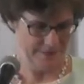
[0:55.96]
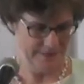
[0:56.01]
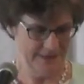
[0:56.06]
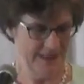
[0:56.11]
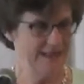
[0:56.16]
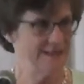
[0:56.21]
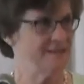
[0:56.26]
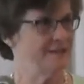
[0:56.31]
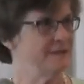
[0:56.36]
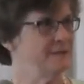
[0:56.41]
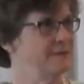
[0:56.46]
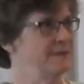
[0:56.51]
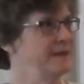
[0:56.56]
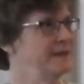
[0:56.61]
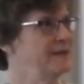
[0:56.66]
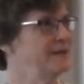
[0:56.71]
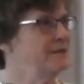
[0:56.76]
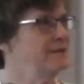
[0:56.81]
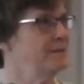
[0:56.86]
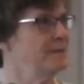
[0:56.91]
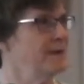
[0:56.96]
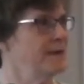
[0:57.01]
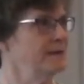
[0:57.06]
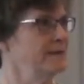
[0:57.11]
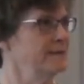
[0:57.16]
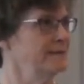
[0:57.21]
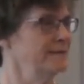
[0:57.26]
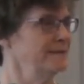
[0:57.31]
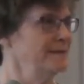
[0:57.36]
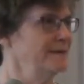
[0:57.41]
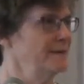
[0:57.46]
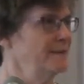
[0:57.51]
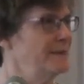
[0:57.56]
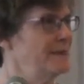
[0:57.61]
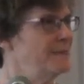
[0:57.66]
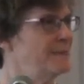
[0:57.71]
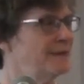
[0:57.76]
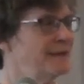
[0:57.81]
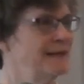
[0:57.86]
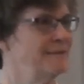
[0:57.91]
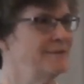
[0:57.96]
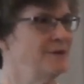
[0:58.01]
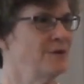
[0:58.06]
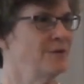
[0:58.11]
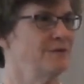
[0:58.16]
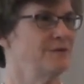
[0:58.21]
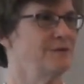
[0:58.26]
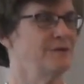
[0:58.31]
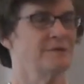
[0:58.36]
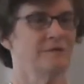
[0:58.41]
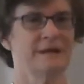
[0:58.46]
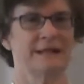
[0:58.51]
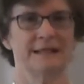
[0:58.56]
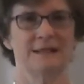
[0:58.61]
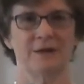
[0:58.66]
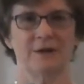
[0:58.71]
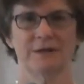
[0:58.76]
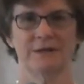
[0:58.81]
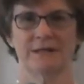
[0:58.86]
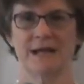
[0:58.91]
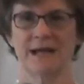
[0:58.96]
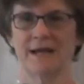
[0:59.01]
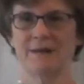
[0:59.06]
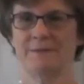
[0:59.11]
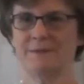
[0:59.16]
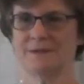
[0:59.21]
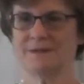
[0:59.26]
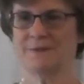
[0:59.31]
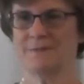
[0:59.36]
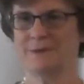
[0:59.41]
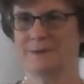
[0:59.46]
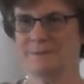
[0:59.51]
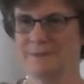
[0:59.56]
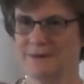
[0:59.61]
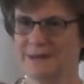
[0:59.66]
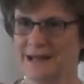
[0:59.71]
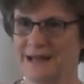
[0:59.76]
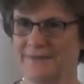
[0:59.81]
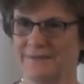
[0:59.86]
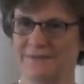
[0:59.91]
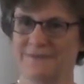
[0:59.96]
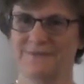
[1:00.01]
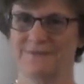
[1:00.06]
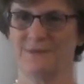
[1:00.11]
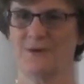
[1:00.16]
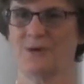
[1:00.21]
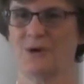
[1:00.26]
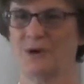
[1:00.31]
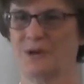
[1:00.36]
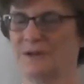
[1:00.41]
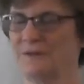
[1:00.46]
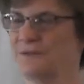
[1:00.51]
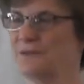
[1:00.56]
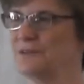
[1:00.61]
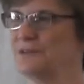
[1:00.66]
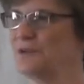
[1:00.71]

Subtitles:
nice to be here among people I've known for a really long time and some people I've known only for a